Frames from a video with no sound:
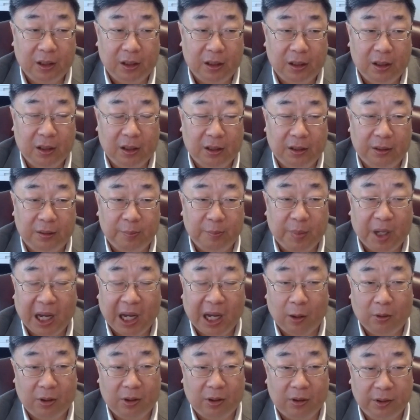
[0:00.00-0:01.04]
on
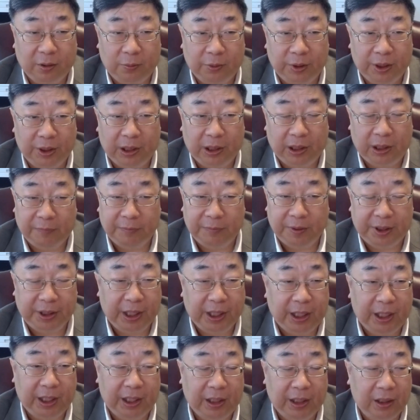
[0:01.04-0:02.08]
power. We every
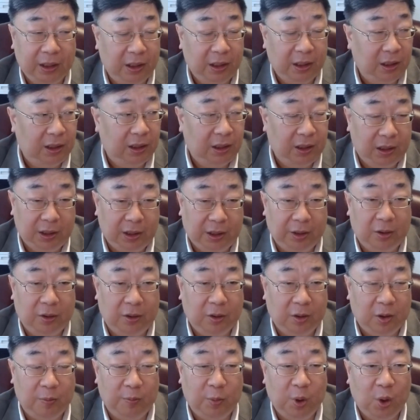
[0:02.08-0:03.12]
day,
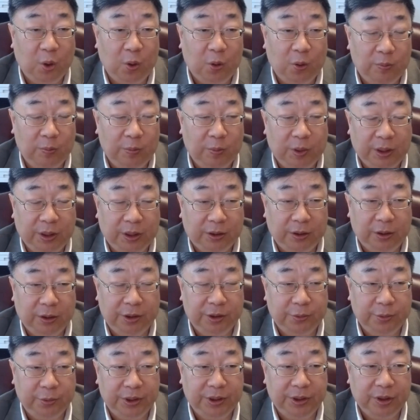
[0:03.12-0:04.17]
come home, turn the
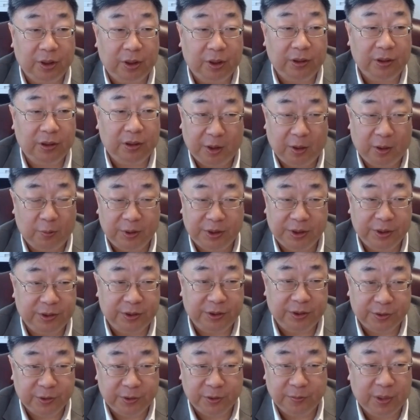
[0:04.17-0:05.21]
switch on. We just
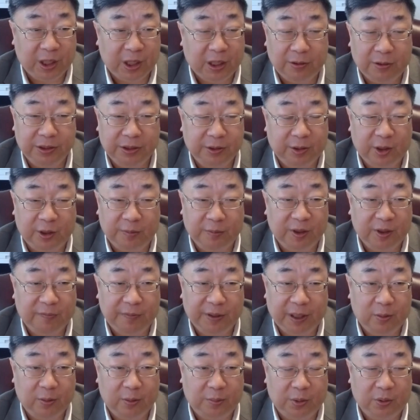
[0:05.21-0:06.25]
assume power is going to be
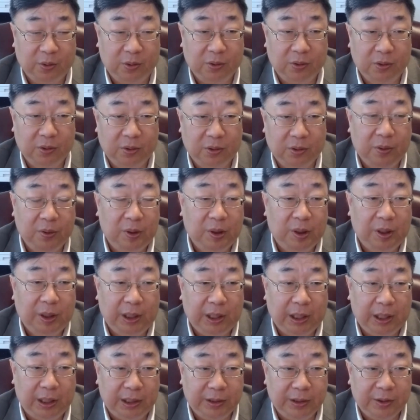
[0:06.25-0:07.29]
available,
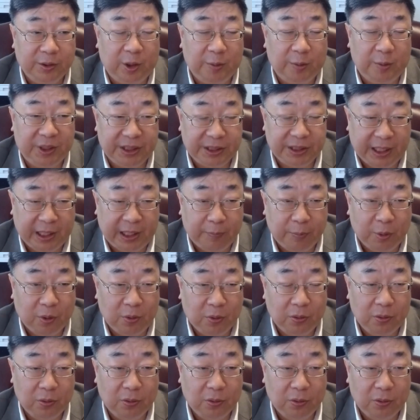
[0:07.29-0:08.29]
and it's going to be stable,